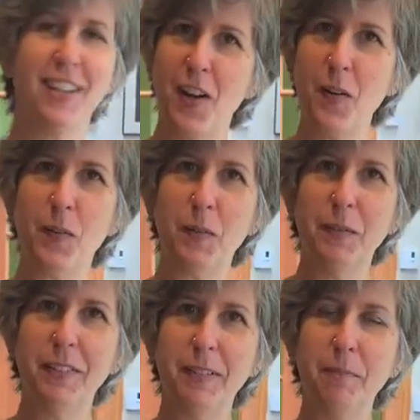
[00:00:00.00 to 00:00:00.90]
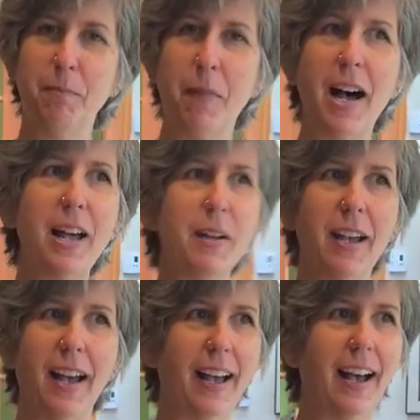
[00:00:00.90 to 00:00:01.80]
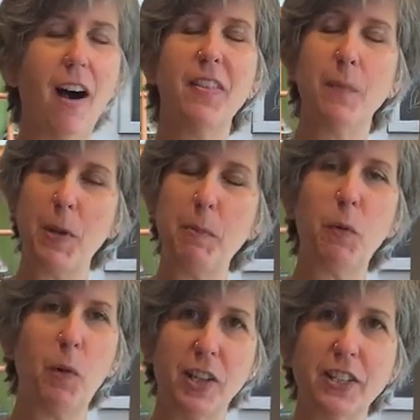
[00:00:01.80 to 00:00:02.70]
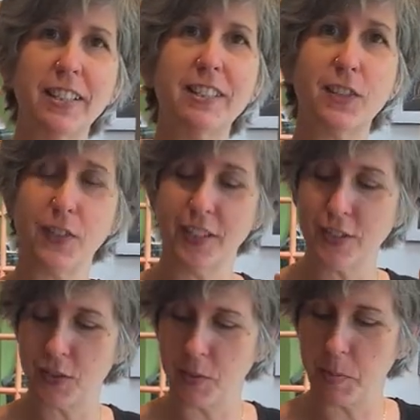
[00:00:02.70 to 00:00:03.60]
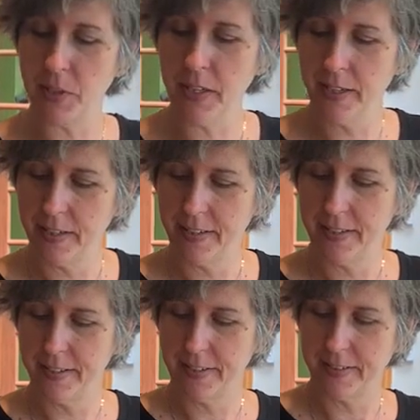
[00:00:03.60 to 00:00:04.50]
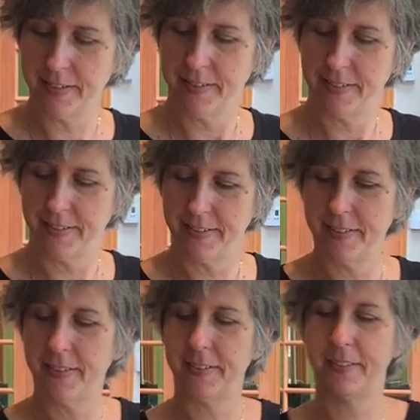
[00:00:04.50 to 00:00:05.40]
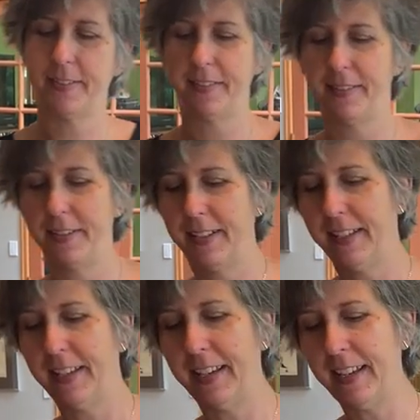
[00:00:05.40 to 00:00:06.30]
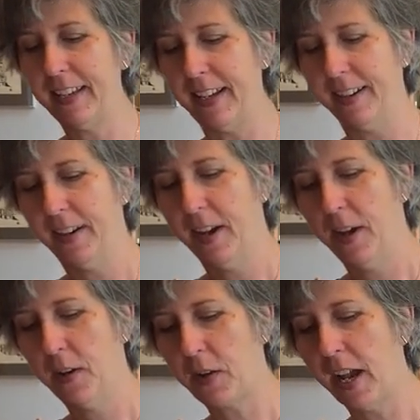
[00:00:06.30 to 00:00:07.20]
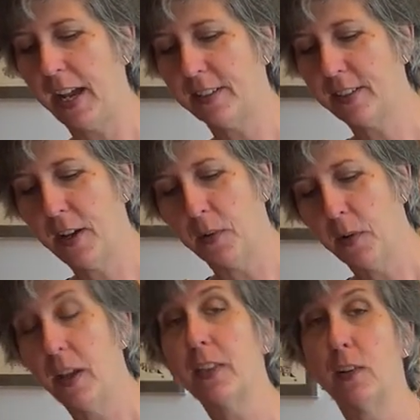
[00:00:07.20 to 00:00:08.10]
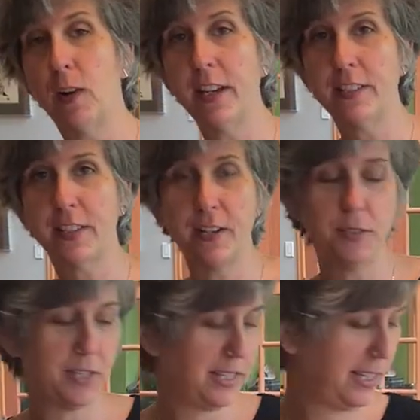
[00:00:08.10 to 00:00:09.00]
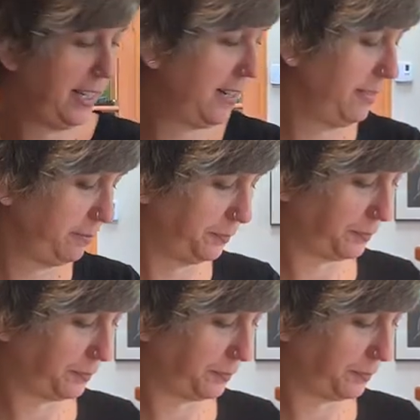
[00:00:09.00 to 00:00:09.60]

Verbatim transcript: no, my, the people watching this are not stupid. I know. I didn't mean to intimate that. Yeah, yeah, yeah. Okay, so the rice goes in here.